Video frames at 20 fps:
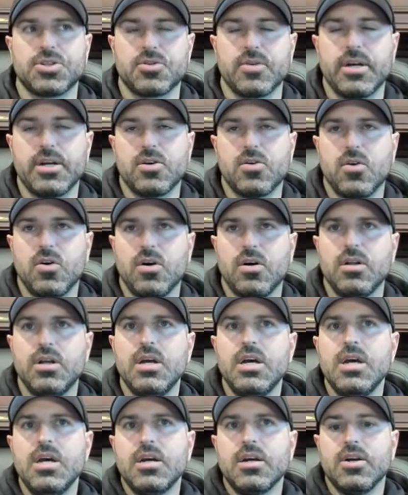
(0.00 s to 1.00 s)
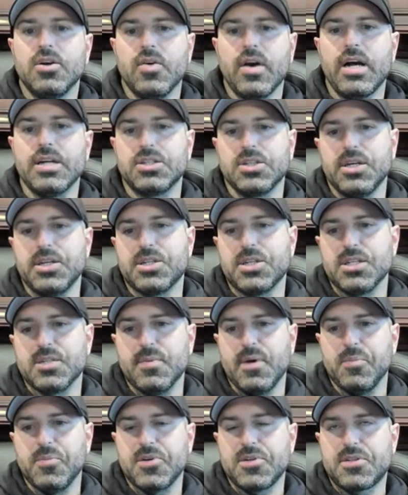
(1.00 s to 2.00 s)
strike call. Congratulations,
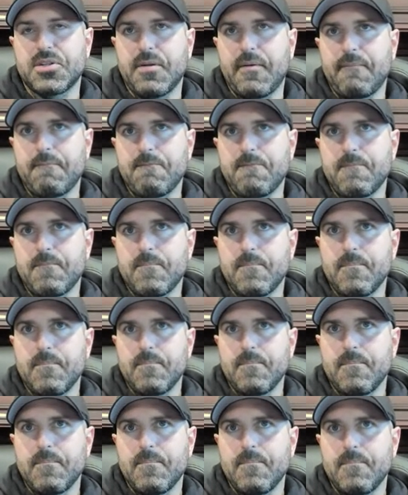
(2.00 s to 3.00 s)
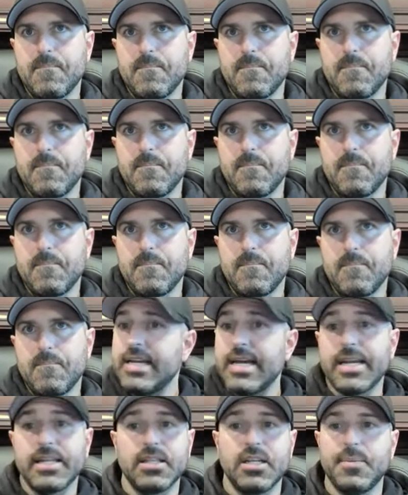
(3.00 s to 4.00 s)
members. All right. We'll see if we
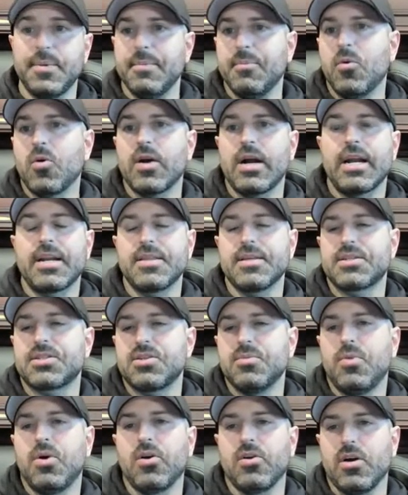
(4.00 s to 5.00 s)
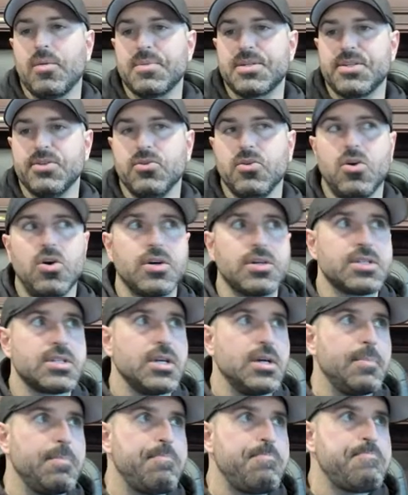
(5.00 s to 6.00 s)
can get a little bit more out of this tomorrow. I'm still long
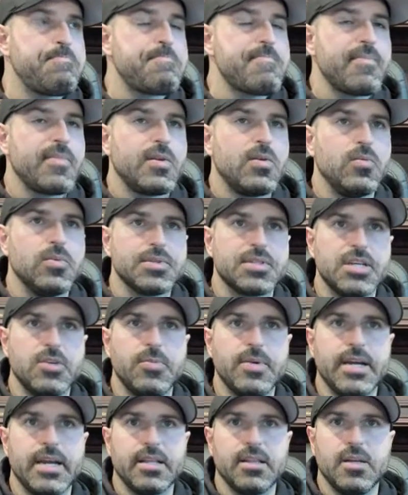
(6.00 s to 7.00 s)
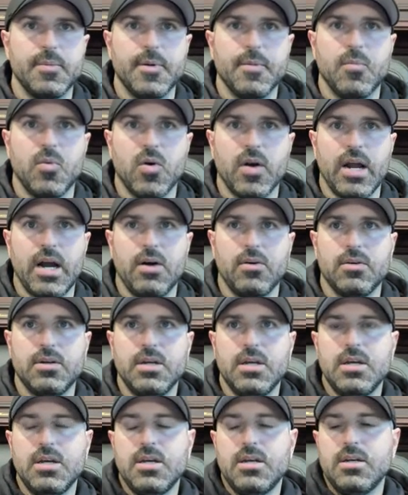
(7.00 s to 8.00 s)
some. We'll see if we can get a little bit more out
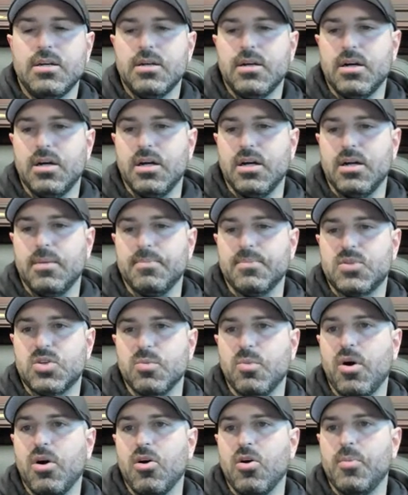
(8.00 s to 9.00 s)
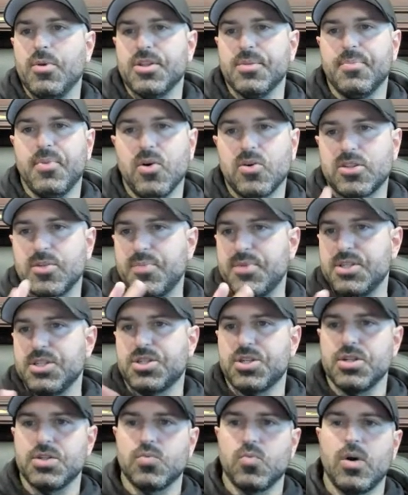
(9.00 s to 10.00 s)
tomorrow, but the bulk of the
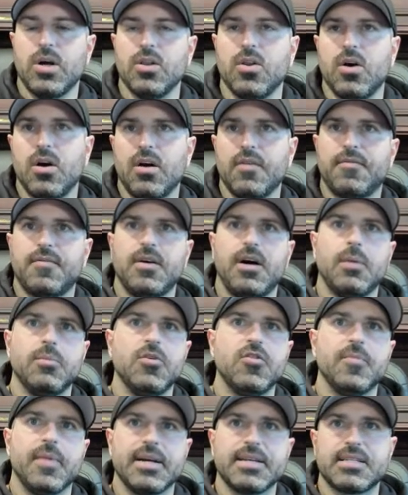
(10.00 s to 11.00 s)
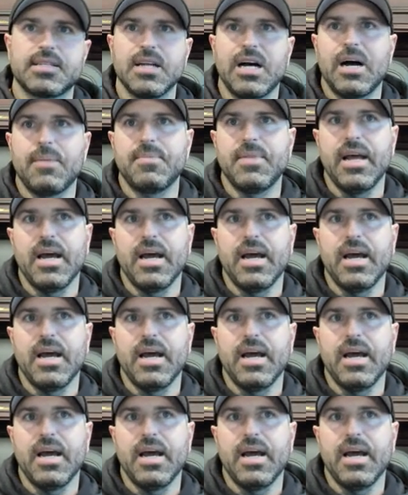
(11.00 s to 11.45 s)
position is well off. I'll move my stop